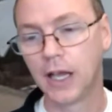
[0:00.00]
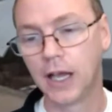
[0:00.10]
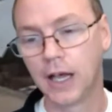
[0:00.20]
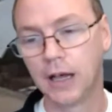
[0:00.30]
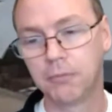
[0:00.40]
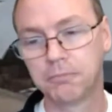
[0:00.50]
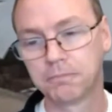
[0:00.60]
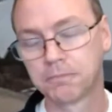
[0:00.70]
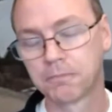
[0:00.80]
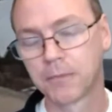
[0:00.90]
Um,
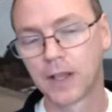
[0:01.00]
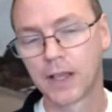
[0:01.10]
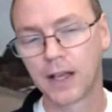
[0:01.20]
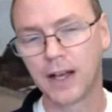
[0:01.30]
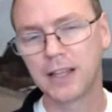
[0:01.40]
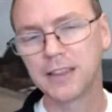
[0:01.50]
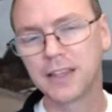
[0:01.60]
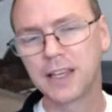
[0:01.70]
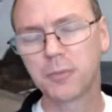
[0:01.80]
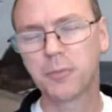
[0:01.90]
I
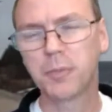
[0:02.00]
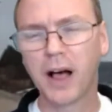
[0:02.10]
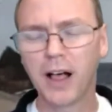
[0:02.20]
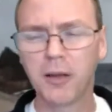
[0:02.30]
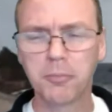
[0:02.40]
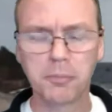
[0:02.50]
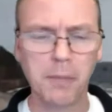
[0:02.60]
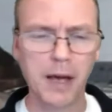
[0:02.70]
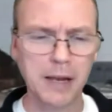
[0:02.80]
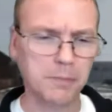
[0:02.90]
think Bob
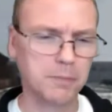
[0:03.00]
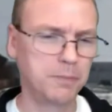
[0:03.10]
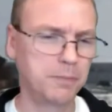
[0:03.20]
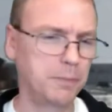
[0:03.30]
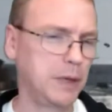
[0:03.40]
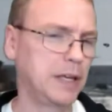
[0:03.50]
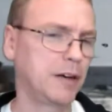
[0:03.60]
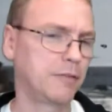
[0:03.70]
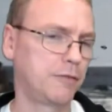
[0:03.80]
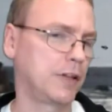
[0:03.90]
might be
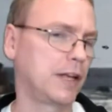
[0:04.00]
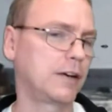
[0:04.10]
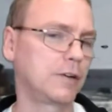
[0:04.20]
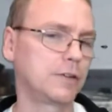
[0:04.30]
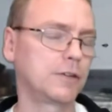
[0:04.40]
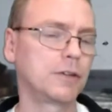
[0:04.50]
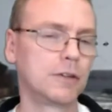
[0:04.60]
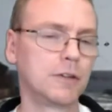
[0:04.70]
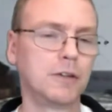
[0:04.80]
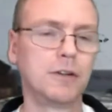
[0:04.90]
a flat
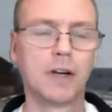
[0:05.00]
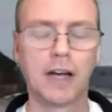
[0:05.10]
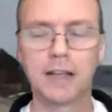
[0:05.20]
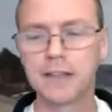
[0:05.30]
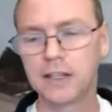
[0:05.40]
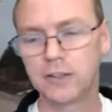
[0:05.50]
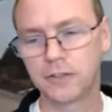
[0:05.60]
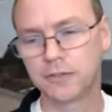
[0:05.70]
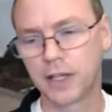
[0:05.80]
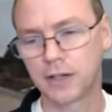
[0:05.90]
earther. I think he's a
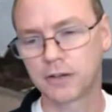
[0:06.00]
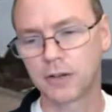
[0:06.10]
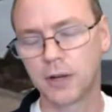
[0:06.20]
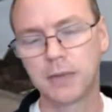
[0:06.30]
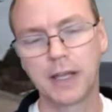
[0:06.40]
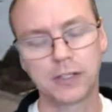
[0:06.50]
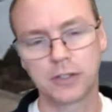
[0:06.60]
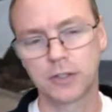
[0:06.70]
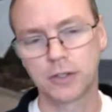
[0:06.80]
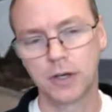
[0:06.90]
flat earther. I'm not
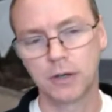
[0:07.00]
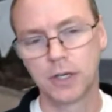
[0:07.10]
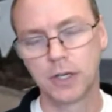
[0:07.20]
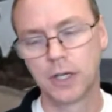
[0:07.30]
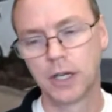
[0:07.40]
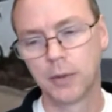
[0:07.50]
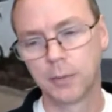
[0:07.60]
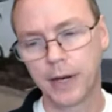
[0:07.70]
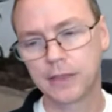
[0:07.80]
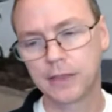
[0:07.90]
sure though,
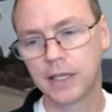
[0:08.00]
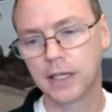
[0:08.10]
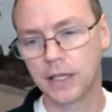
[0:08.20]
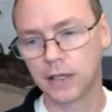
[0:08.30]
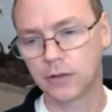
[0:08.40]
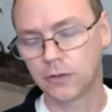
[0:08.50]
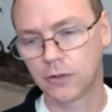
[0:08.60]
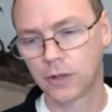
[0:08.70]
but I think he is.